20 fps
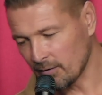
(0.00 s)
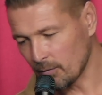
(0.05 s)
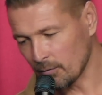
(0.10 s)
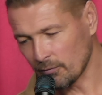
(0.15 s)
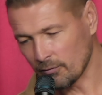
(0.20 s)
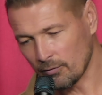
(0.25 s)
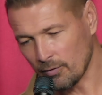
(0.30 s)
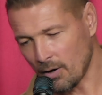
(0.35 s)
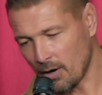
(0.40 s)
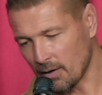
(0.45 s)
I
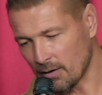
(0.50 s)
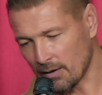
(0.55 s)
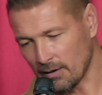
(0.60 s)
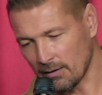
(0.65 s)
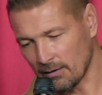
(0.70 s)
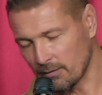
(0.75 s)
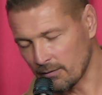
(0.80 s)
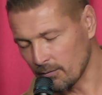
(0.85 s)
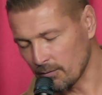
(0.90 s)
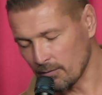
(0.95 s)
was
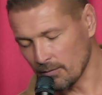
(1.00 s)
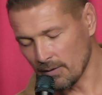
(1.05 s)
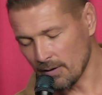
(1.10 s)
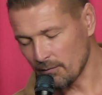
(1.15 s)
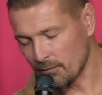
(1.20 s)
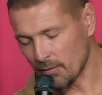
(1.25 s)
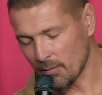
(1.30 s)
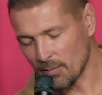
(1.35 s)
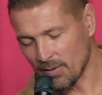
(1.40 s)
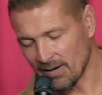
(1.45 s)
talking to
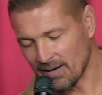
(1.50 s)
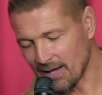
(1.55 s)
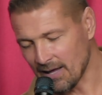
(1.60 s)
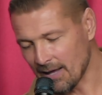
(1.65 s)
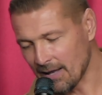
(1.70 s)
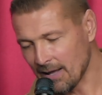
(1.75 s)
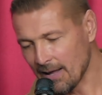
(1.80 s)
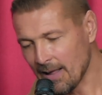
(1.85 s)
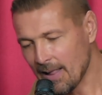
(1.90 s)
everybody,